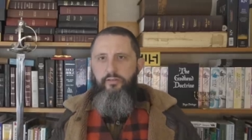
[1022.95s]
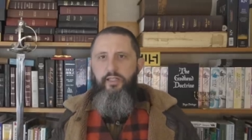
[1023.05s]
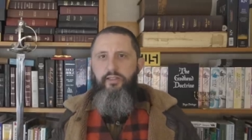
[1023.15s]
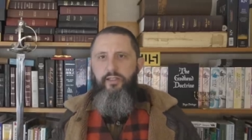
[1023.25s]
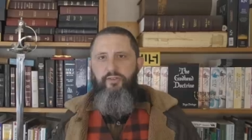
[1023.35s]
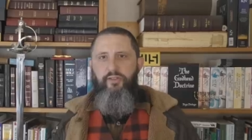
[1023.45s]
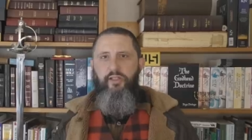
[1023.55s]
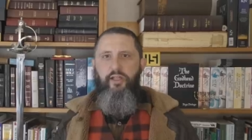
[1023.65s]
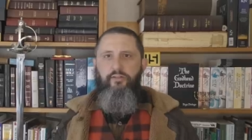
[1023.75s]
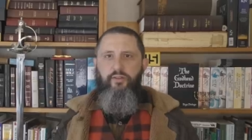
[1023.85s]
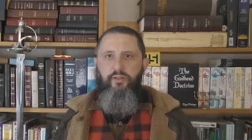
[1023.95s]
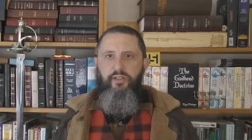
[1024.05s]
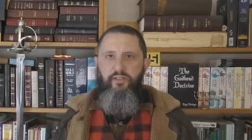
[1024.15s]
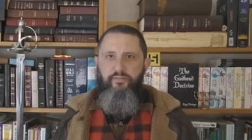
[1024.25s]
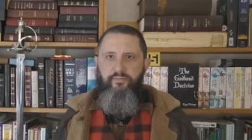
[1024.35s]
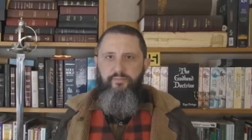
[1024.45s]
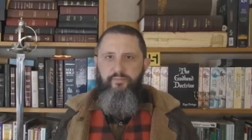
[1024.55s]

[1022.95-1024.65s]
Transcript: Take that city out. Go ahead.